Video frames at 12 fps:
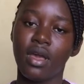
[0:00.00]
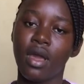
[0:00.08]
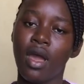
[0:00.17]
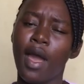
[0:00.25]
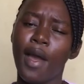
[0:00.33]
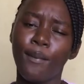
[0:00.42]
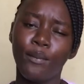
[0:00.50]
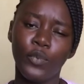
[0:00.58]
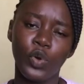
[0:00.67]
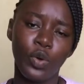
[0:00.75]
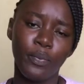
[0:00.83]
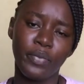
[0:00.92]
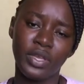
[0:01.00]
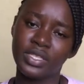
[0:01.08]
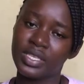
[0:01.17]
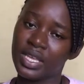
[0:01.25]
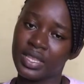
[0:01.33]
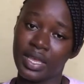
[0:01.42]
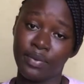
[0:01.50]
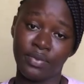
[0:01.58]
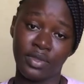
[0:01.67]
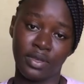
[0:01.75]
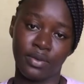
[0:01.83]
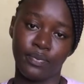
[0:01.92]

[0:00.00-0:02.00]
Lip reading: are more better than them.